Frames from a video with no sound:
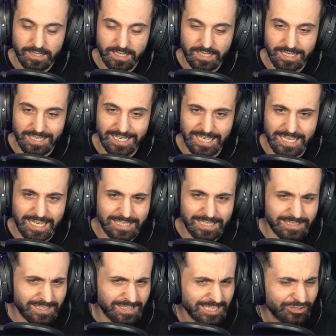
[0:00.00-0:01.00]

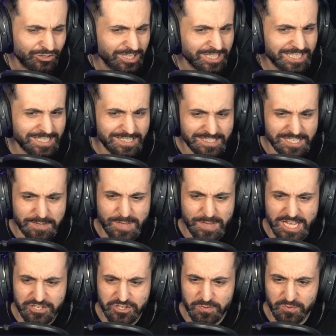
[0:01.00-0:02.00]
And Electric is a
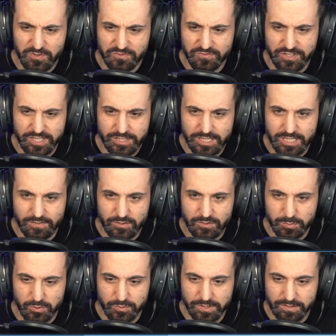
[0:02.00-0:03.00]
matchup we're very
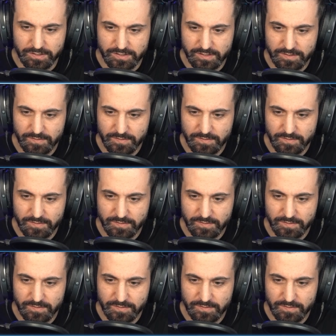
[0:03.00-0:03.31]
comfortable with,